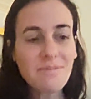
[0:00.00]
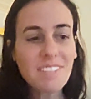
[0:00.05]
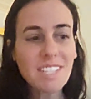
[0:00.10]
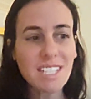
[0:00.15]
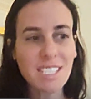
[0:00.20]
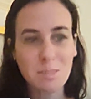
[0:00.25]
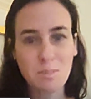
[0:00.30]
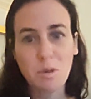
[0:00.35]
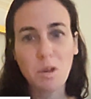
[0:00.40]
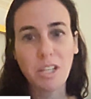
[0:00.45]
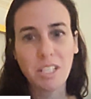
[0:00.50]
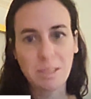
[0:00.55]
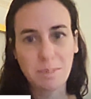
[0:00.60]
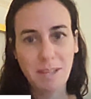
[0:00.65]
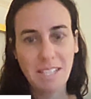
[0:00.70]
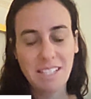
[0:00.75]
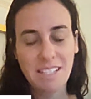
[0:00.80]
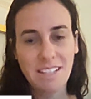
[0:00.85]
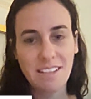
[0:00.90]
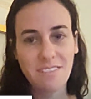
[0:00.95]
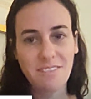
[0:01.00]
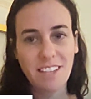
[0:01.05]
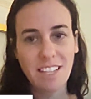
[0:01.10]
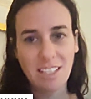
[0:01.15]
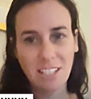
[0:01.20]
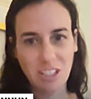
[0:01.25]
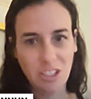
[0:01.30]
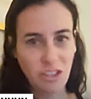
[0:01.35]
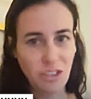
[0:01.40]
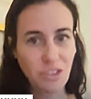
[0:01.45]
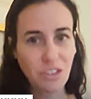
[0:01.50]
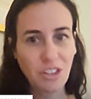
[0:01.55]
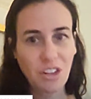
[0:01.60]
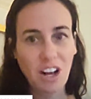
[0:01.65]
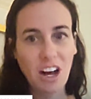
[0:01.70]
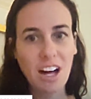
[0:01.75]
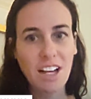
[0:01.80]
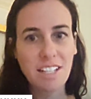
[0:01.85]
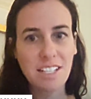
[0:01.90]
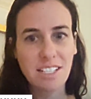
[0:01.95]
is more expensive than the total
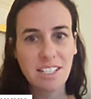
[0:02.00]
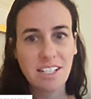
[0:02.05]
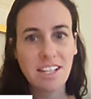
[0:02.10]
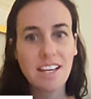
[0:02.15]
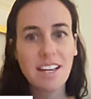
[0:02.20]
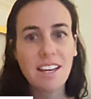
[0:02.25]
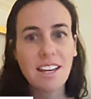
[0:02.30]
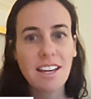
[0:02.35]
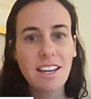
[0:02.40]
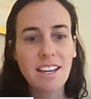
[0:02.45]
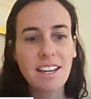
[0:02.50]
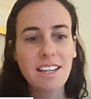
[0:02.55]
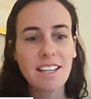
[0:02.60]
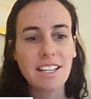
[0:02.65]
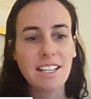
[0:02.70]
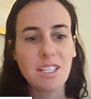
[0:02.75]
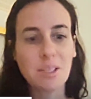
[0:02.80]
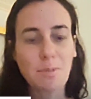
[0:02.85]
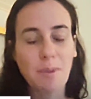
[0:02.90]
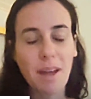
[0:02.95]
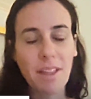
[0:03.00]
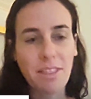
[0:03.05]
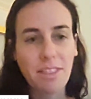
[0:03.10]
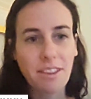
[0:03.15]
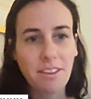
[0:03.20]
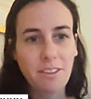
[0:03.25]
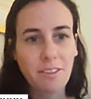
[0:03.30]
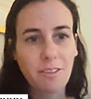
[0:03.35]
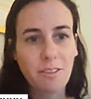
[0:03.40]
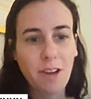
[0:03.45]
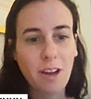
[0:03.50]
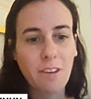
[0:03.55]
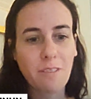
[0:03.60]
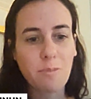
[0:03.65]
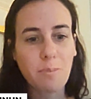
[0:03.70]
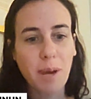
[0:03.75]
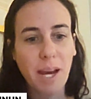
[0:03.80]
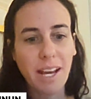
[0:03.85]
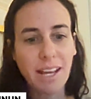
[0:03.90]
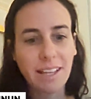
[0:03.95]
cost each month of
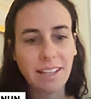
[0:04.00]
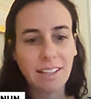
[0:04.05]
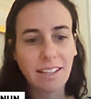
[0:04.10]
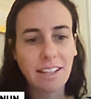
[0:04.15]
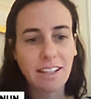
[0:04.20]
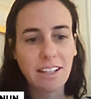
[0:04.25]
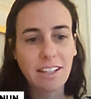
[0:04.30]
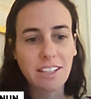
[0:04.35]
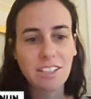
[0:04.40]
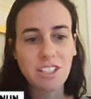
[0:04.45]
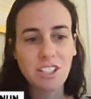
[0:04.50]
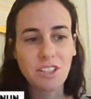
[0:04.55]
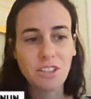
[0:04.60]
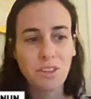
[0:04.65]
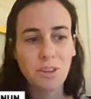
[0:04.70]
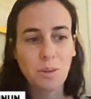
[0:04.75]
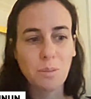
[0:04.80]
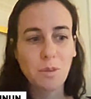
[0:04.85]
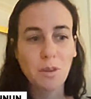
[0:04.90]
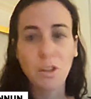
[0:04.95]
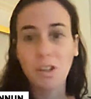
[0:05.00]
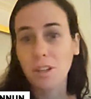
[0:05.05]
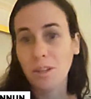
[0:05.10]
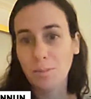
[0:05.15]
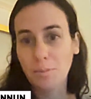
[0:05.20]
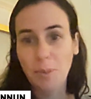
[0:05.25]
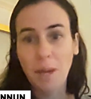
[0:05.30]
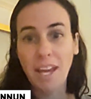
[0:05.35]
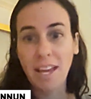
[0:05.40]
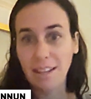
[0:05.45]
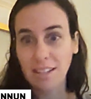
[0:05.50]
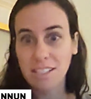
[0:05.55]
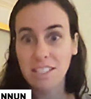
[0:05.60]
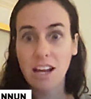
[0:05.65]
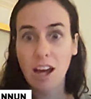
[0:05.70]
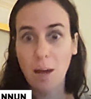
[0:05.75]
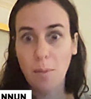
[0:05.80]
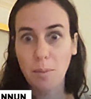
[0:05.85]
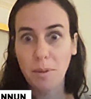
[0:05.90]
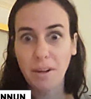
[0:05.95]
buying their geothermal or paying
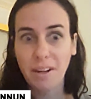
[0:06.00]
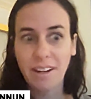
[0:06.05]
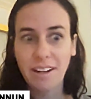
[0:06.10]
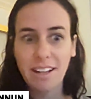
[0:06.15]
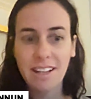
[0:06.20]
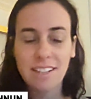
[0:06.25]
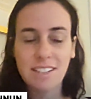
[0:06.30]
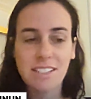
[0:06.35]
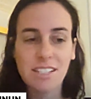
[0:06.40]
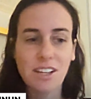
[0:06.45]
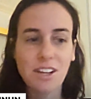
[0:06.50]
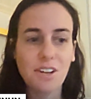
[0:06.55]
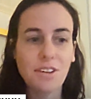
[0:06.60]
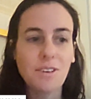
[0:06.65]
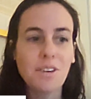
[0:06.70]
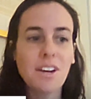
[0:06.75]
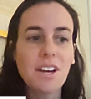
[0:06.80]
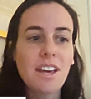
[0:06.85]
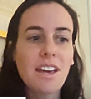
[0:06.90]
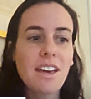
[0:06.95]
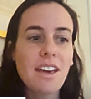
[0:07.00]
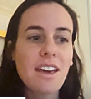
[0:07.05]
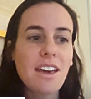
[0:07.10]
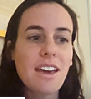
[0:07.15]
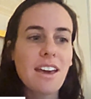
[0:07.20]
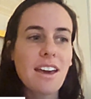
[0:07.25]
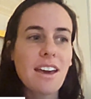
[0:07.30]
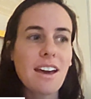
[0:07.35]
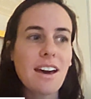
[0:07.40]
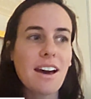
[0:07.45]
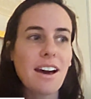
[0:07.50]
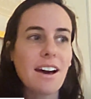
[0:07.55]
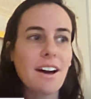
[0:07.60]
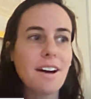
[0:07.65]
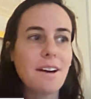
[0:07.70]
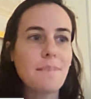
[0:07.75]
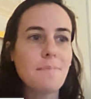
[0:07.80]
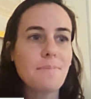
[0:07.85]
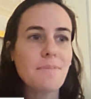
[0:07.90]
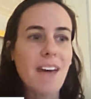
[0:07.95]
to operate it. So
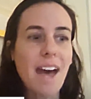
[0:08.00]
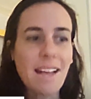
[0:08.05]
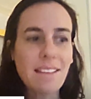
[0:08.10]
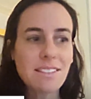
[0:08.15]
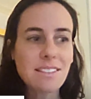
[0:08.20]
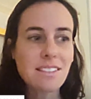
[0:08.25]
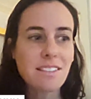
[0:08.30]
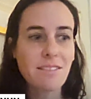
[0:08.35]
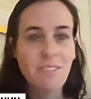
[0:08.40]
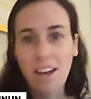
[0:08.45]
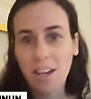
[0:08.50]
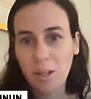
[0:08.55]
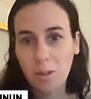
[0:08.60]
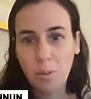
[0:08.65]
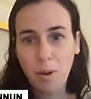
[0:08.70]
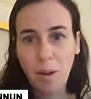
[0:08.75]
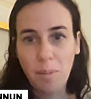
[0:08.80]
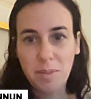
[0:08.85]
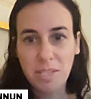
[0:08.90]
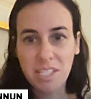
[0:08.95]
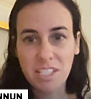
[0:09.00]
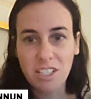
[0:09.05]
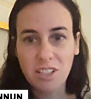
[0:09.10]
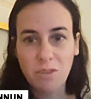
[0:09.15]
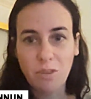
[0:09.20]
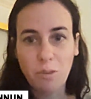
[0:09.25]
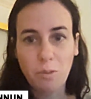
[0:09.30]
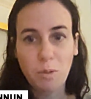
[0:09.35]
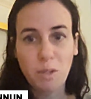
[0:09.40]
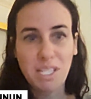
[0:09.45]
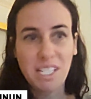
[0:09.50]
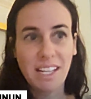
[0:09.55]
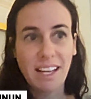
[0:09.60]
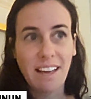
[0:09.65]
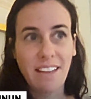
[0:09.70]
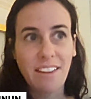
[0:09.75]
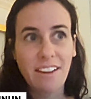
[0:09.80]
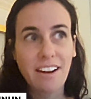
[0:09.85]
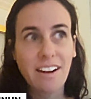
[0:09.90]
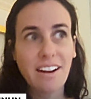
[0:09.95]
that's the value proposition we've put
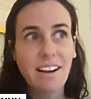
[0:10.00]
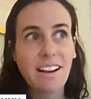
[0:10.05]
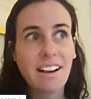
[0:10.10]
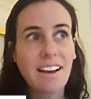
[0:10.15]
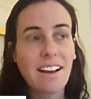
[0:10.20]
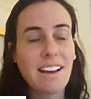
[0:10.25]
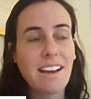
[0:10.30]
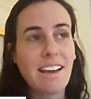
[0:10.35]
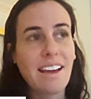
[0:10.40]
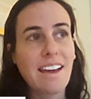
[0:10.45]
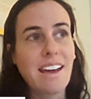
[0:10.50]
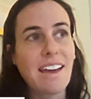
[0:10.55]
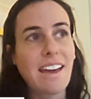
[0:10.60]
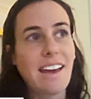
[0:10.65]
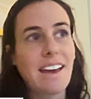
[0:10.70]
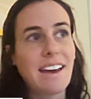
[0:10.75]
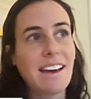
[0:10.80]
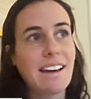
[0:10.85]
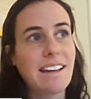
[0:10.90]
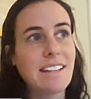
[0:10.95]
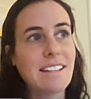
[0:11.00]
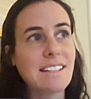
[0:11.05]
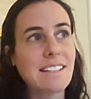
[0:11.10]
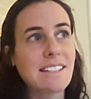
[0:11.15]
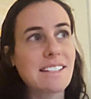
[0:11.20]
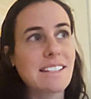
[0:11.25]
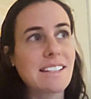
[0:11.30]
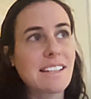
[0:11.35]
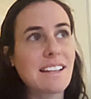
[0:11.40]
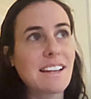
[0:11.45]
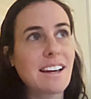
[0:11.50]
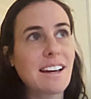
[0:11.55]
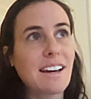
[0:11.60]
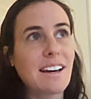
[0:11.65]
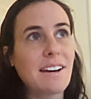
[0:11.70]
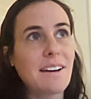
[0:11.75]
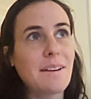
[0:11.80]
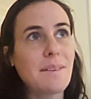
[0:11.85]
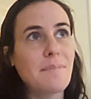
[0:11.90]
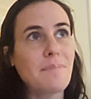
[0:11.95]
together. And
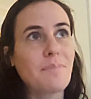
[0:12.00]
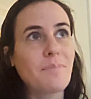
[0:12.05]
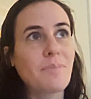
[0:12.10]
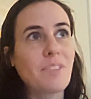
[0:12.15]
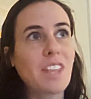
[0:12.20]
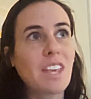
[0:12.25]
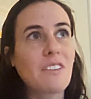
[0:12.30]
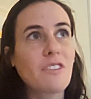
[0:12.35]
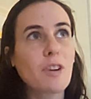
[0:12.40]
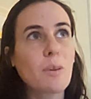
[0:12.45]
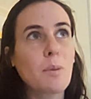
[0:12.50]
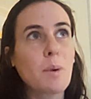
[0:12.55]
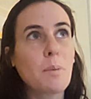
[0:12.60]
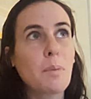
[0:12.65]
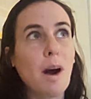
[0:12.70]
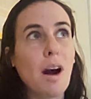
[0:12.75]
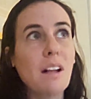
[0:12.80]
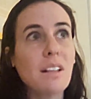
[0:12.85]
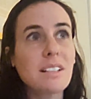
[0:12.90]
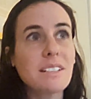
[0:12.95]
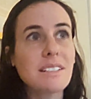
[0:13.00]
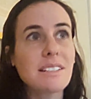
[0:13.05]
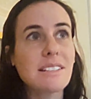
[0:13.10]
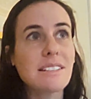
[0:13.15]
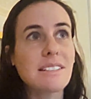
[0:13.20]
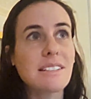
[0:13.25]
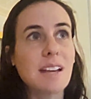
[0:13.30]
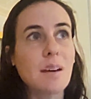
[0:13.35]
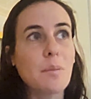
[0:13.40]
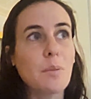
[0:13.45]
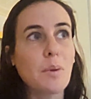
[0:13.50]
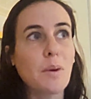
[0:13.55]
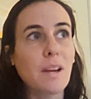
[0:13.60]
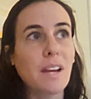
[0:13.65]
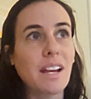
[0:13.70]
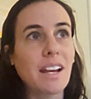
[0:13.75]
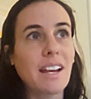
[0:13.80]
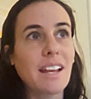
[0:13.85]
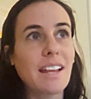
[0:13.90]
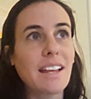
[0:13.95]
from a policy
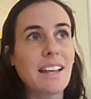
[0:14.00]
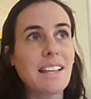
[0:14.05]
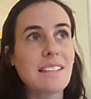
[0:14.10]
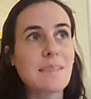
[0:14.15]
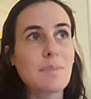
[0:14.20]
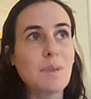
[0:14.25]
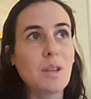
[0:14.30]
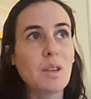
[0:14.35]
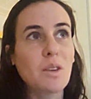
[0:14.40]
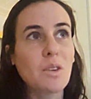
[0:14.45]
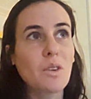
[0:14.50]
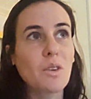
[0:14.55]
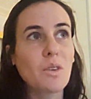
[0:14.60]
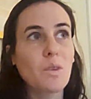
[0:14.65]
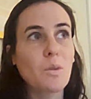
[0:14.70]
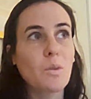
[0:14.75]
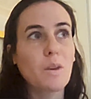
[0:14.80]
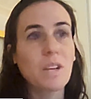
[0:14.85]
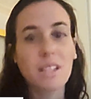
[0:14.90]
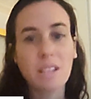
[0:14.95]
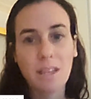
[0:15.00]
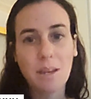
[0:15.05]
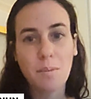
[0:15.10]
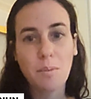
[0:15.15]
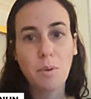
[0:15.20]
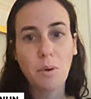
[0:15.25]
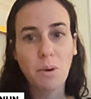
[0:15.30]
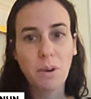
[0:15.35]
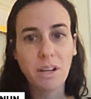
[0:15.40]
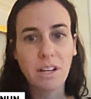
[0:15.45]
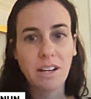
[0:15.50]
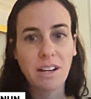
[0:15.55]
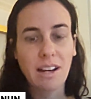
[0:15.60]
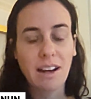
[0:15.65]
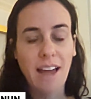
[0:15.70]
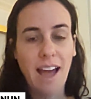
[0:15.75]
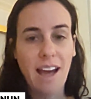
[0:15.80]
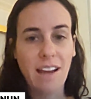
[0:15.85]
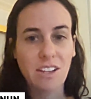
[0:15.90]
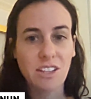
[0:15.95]
standpoint, it's been really important,
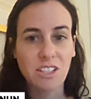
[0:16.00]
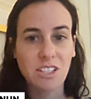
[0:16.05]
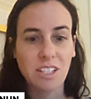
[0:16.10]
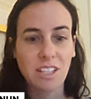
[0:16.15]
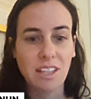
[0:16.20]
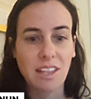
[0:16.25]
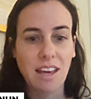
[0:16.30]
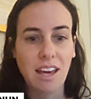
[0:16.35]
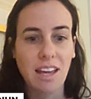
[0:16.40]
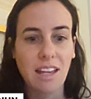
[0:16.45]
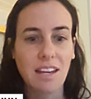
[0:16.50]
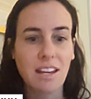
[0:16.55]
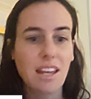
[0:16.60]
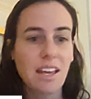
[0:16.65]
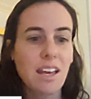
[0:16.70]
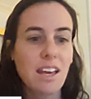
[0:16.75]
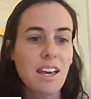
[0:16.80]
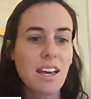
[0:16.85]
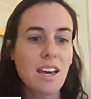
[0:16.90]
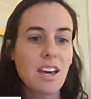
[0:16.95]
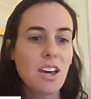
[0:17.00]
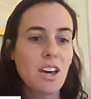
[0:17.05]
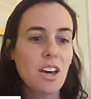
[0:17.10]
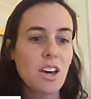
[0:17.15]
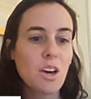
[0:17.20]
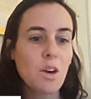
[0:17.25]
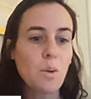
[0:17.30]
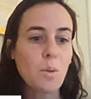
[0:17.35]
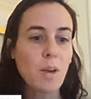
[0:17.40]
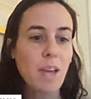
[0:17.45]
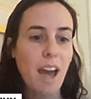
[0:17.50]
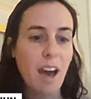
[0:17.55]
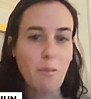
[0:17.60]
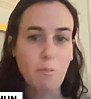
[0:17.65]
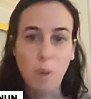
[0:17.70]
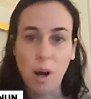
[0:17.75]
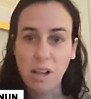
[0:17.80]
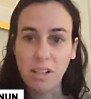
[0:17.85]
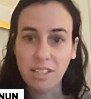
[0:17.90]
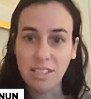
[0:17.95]
actually, that we
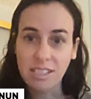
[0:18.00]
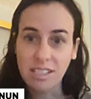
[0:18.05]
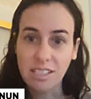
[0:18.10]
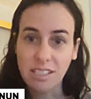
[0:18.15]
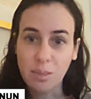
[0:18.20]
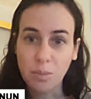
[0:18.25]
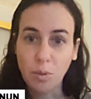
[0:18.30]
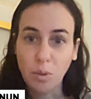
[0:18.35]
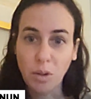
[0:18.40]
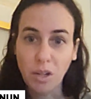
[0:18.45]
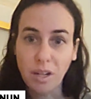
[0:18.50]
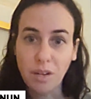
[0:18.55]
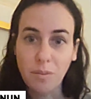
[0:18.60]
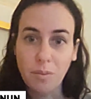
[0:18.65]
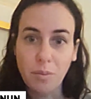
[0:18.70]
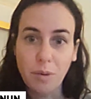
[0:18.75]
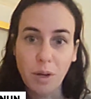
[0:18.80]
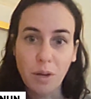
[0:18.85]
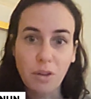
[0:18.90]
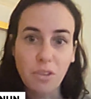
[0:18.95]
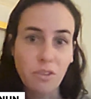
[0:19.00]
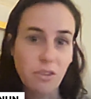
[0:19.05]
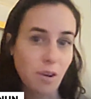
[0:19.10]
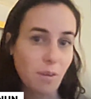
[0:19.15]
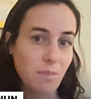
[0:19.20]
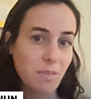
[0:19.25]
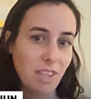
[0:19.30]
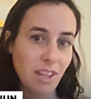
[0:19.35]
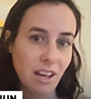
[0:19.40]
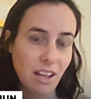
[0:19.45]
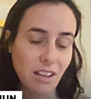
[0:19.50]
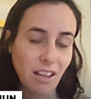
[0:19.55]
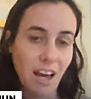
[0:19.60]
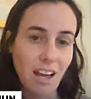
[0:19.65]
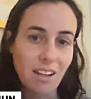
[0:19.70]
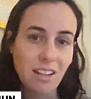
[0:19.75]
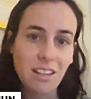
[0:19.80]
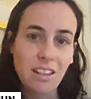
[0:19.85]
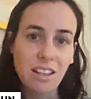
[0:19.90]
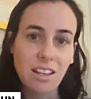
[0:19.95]
have policy support both from a
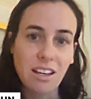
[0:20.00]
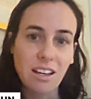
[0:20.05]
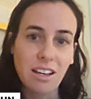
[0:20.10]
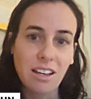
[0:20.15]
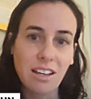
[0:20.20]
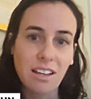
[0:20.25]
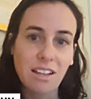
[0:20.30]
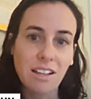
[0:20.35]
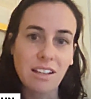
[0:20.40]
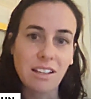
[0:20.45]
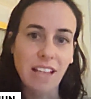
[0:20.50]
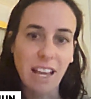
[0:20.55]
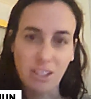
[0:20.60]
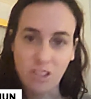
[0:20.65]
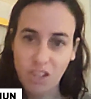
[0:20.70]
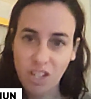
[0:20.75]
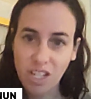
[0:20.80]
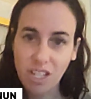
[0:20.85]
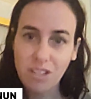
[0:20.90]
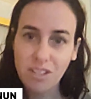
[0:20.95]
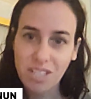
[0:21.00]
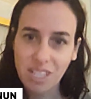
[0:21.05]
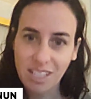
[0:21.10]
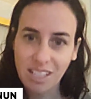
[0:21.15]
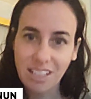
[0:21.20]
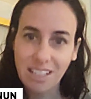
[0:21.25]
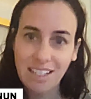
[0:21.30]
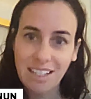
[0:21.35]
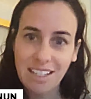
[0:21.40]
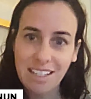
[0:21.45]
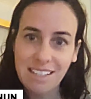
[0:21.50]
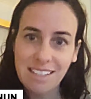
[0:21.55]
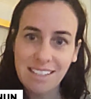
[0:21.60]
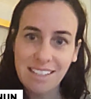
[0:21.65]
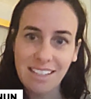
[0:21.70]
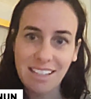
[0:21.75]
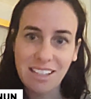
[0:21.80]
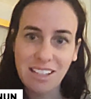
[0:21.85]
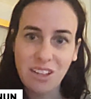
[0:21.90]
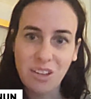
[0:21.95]
lot of the electric utilities
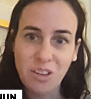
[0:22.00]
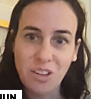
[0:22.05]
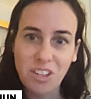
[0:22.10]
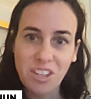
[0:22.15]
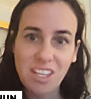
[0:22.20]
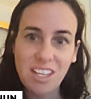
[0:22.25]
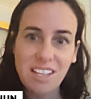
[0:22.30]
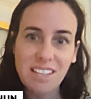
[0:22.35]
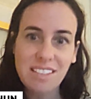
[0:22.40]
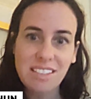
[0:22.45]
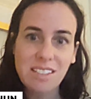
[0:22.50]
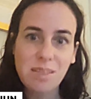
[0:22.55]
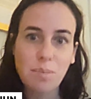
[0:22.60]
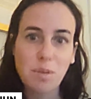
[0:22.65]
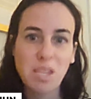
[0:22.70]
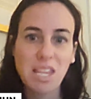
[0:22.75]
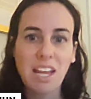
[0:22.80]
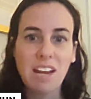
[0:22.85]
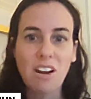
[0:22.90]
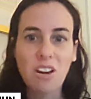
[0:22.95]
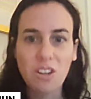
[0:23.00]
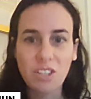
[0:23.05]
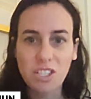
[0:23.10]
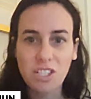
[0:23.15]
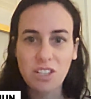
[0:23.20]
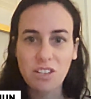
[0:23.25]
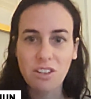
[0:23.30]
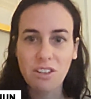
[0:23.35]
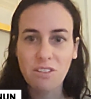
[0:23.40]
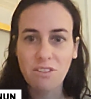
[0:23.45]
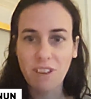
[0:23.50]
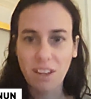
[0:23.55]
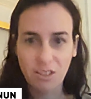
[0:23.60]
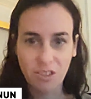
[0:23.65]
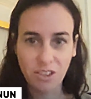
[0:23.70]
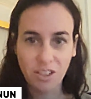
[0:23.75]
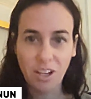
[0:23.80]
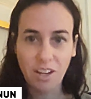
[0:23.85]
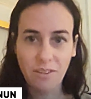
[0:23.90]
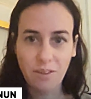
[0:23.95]
in the Northeast, but then also the
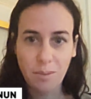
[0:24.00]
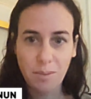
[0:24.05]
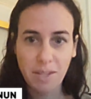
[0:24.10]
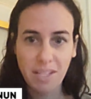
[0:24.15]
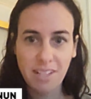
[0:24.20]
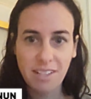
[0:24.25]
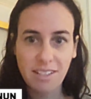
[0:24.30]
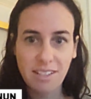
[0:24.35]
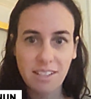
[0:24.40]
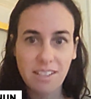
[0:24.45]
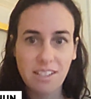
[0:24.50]
federal government.